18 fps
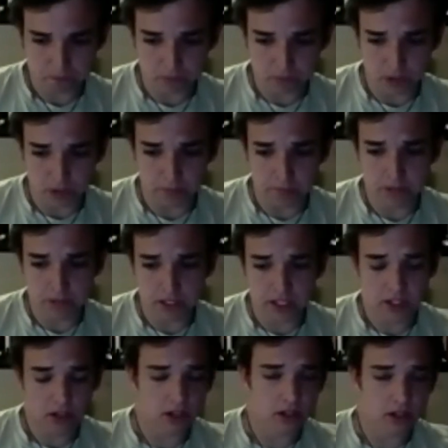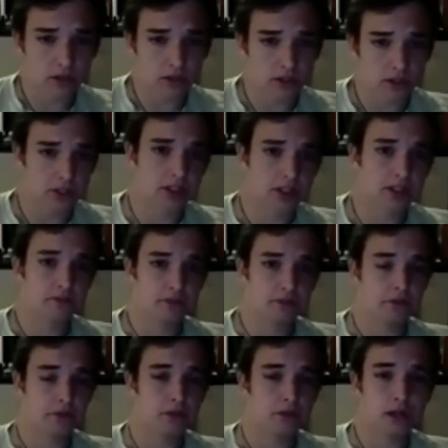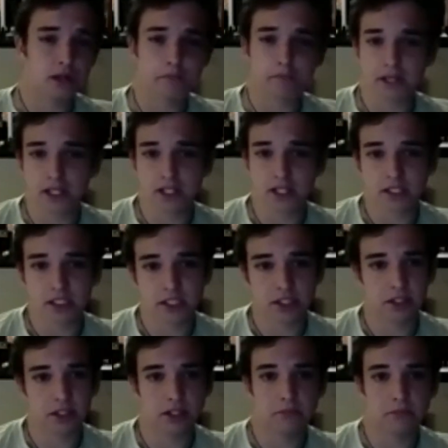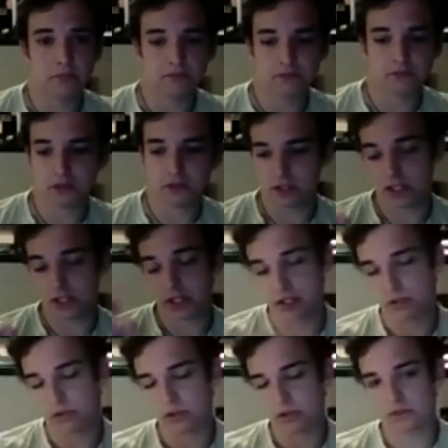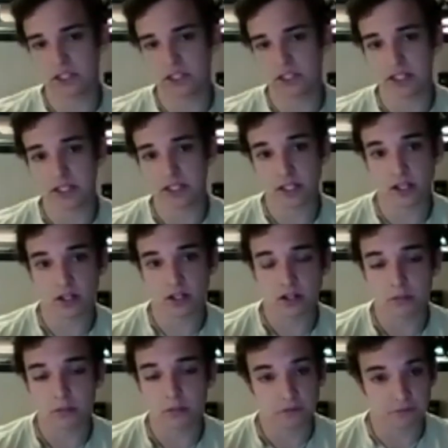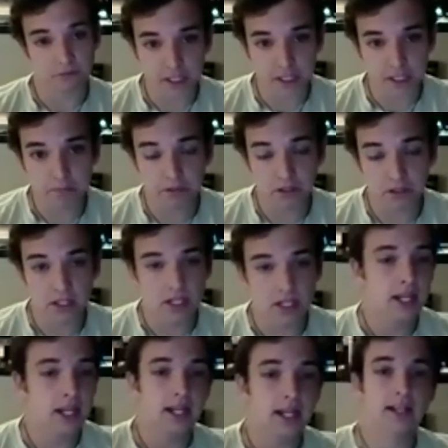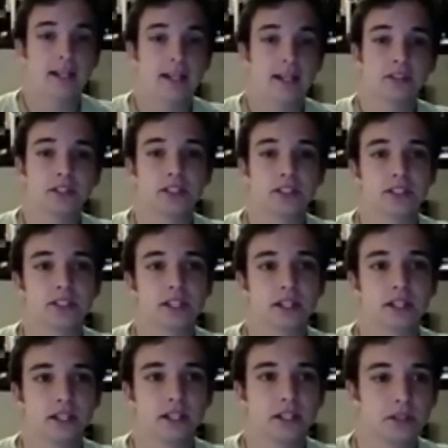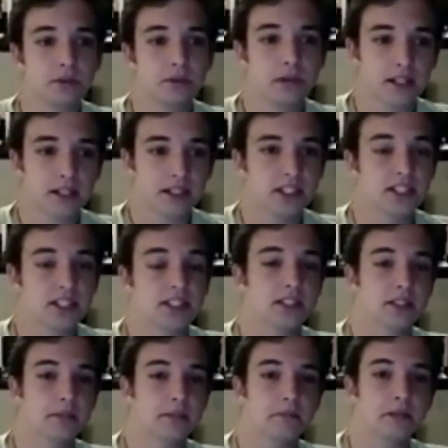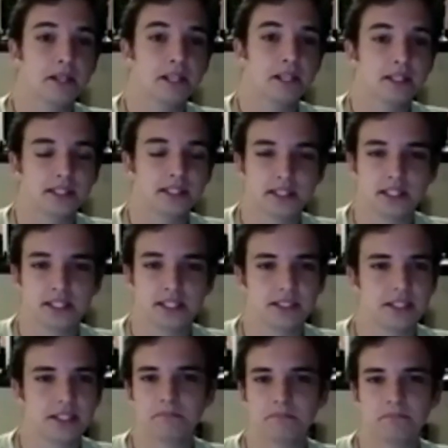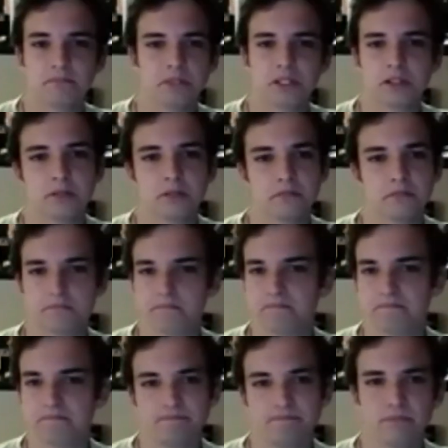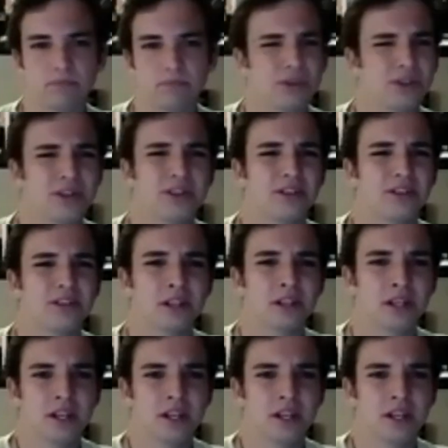you know, put any articles directly from your webpage. If you click coinvigilante.com on Facebook, it actually does not let you access the page. It says, you know, we're,